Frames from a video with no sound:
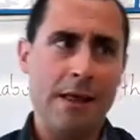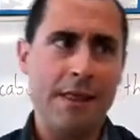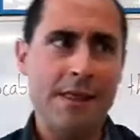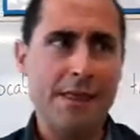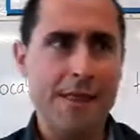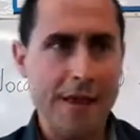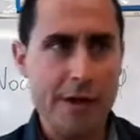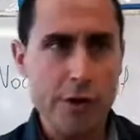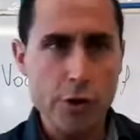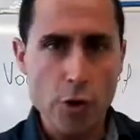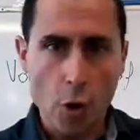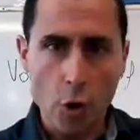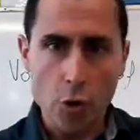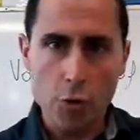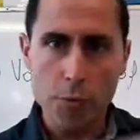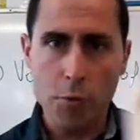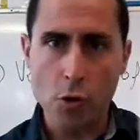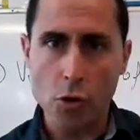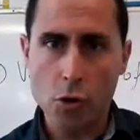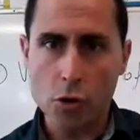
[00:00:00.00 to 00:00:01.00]
The
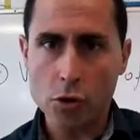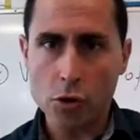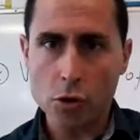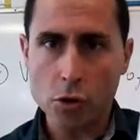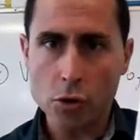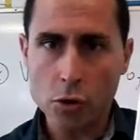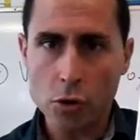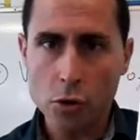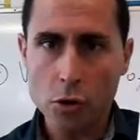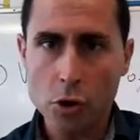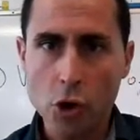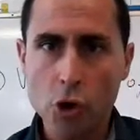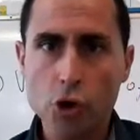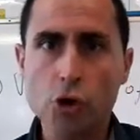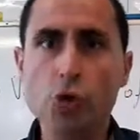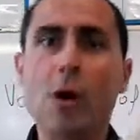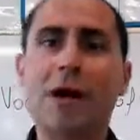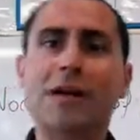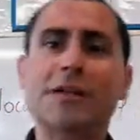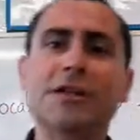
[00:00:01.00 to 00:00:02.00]
notebook,
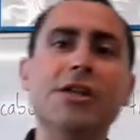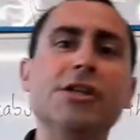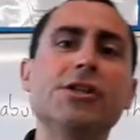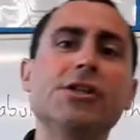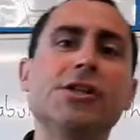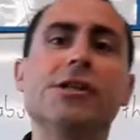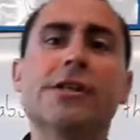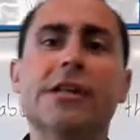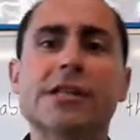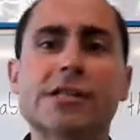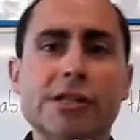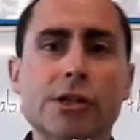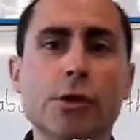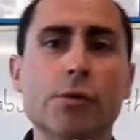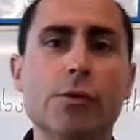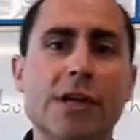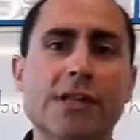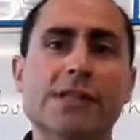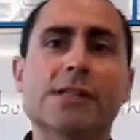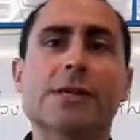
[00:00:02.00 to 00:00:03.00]
you are teaching the
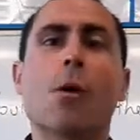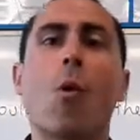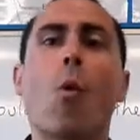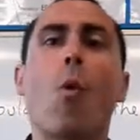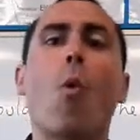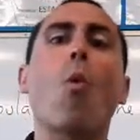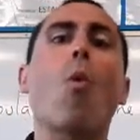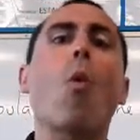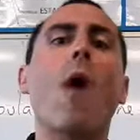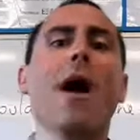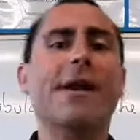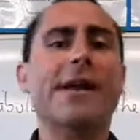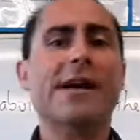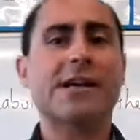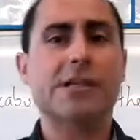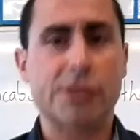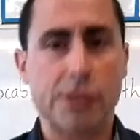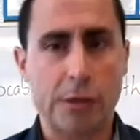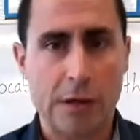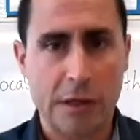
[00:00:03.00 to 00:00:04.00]
students one
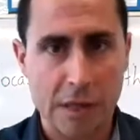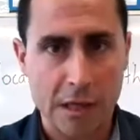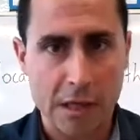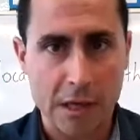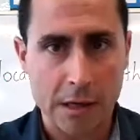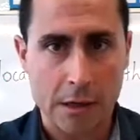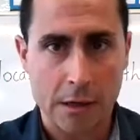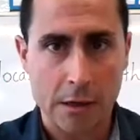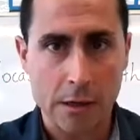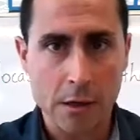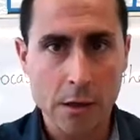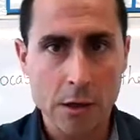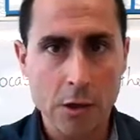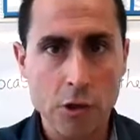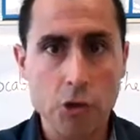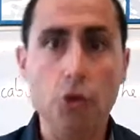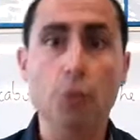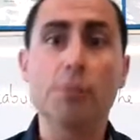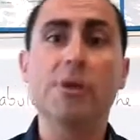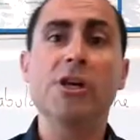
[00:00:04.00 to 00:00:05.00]
extra thing,
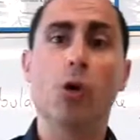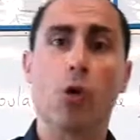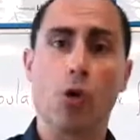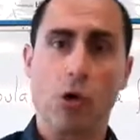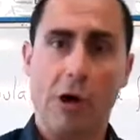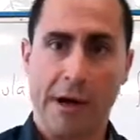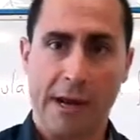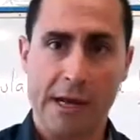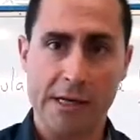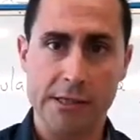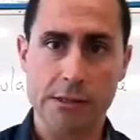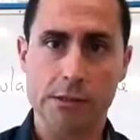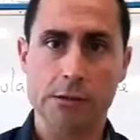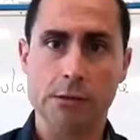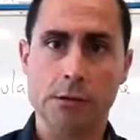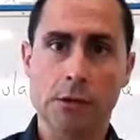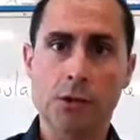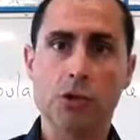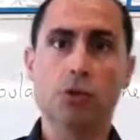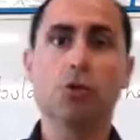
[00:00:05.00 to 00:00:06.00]
to be organized,
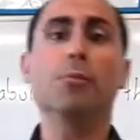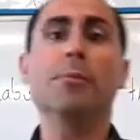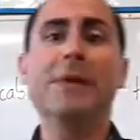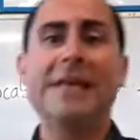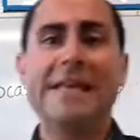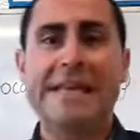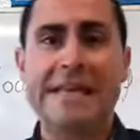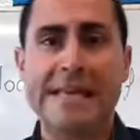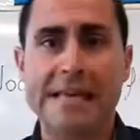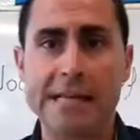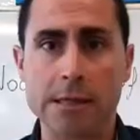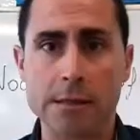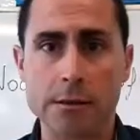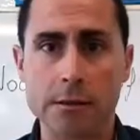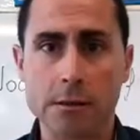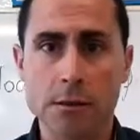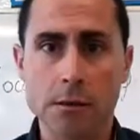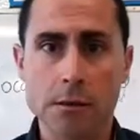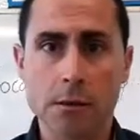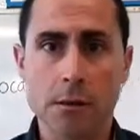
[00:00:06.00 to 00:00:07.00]
to be
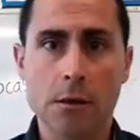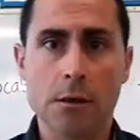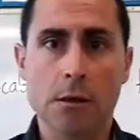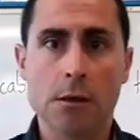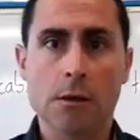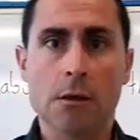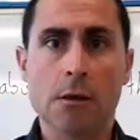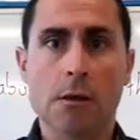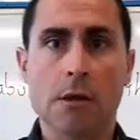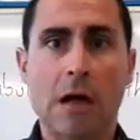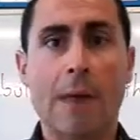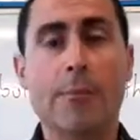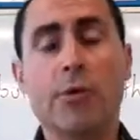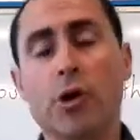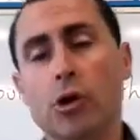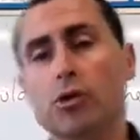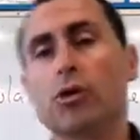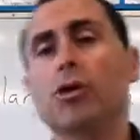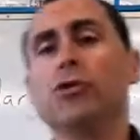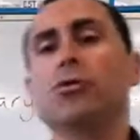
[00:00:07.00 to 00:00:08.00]
neat. I'm
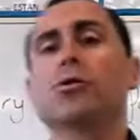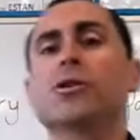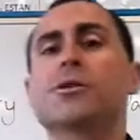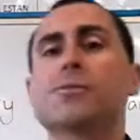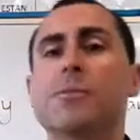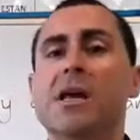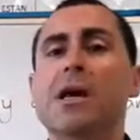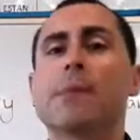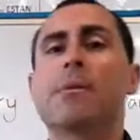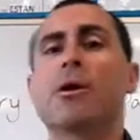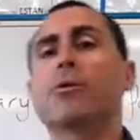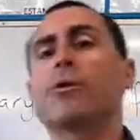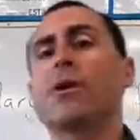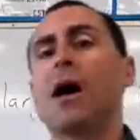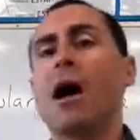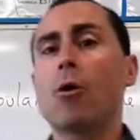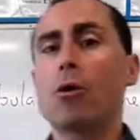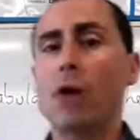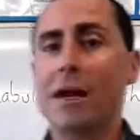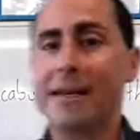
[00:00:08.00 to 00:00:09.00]
not going to speak about
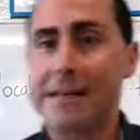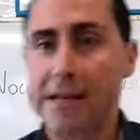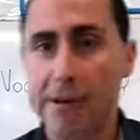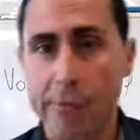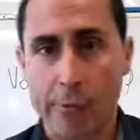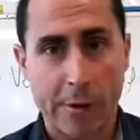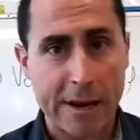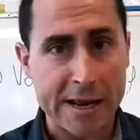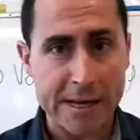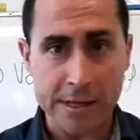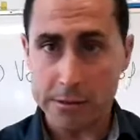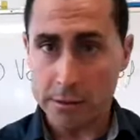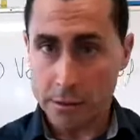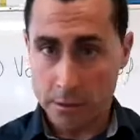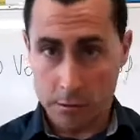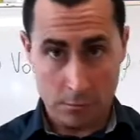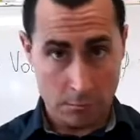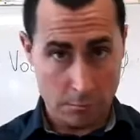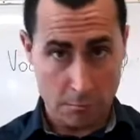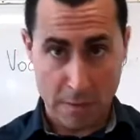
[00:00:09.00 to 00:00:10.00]
how I grade
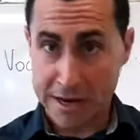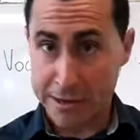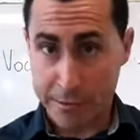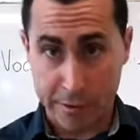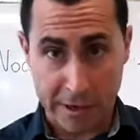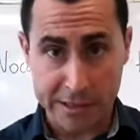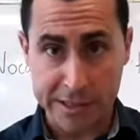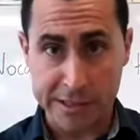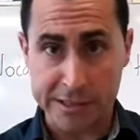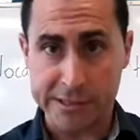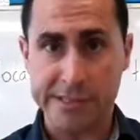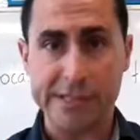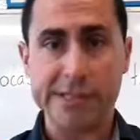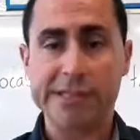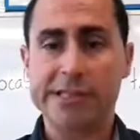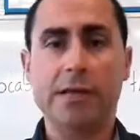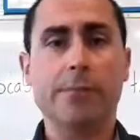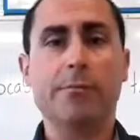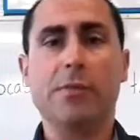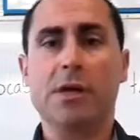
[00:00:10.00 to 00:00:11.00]
my grading
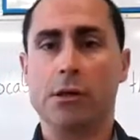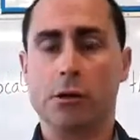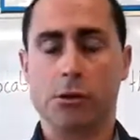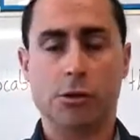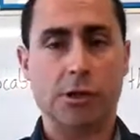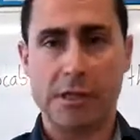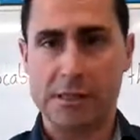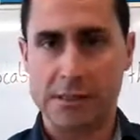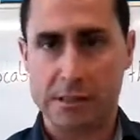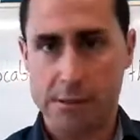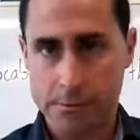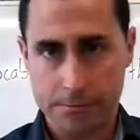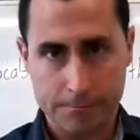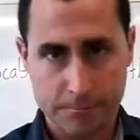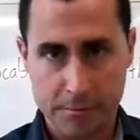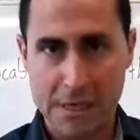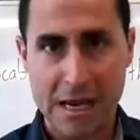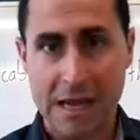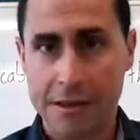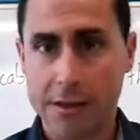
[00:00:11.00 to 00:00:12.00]
system because it has
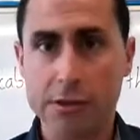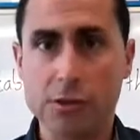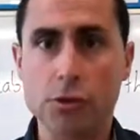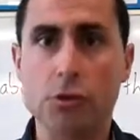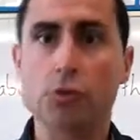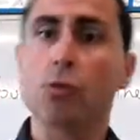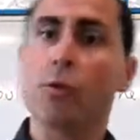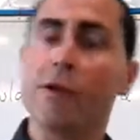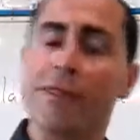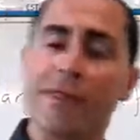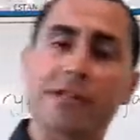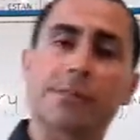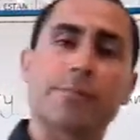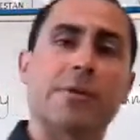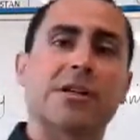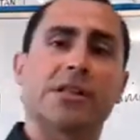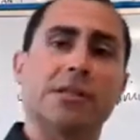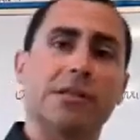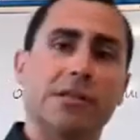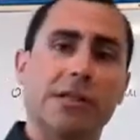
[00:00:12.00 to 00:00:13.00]
nothing to do with this
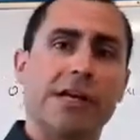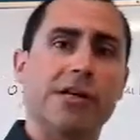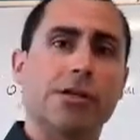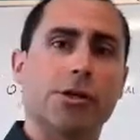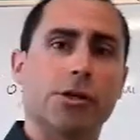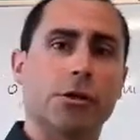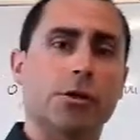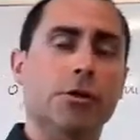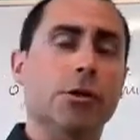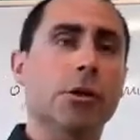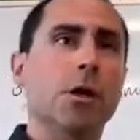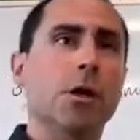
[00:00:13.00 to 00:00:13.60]
presentation,